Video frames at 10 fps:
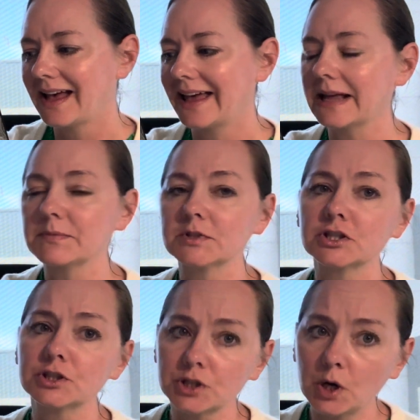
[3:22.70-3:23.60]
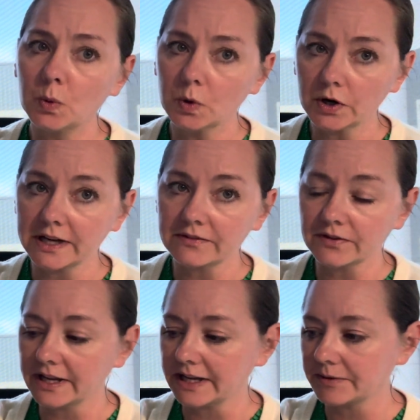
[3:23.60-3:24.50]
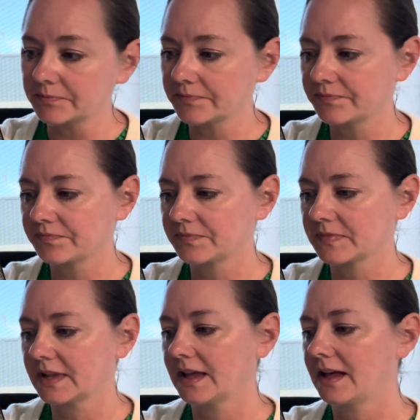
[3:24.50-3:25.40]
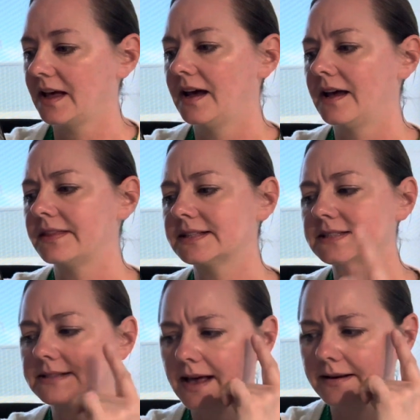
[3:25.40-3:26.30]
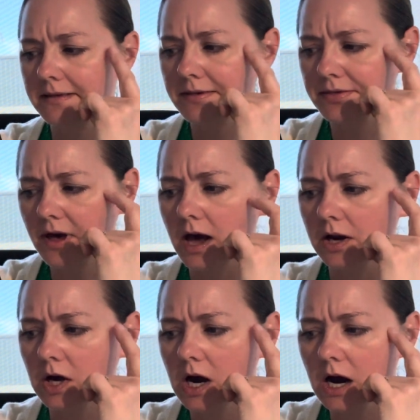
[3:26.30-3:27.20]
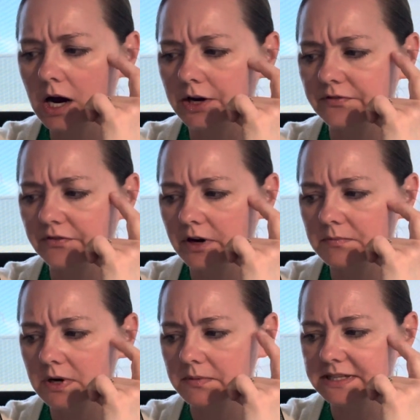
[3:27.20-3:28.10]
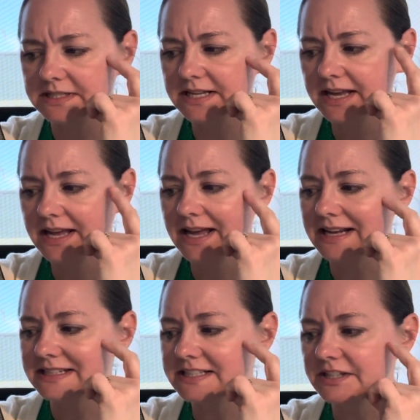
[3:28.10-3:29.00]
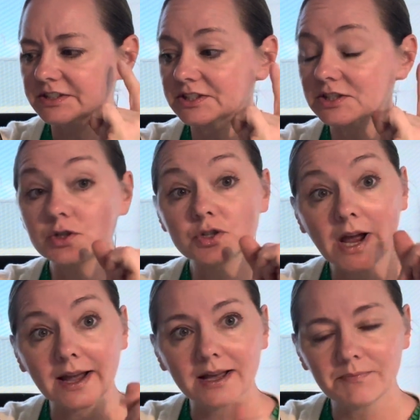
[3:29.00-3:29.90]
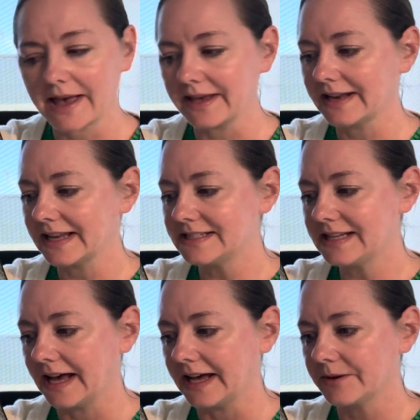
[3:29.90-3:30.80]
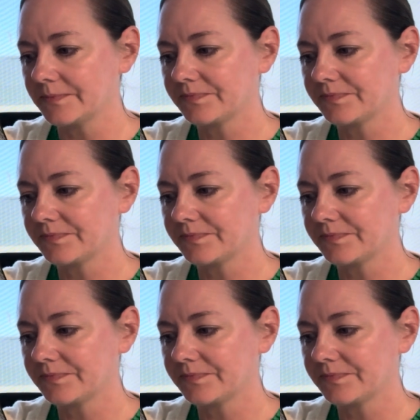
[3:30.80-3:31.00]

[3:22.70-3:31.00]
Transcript: and I'm so worried for him." The sun thought hard for a moment until struck by an idea.